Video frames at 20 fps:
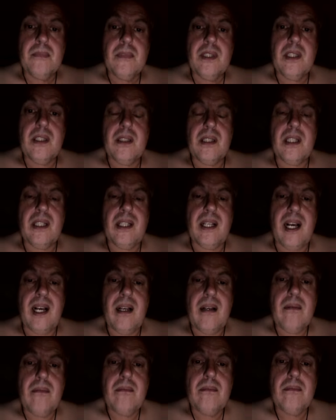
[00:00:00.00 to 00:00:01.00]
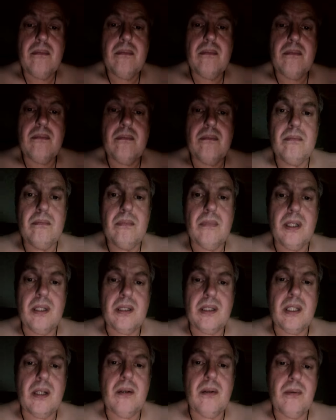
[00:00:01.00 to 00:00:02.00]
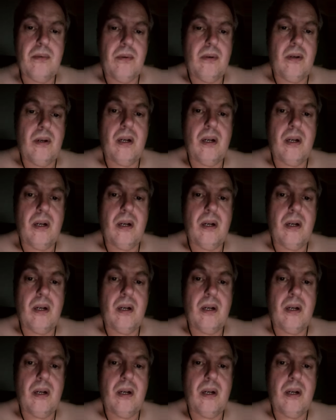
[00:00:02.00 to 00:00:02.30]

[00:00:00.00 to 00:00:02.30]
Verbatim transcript: They said, "Yeah." I said,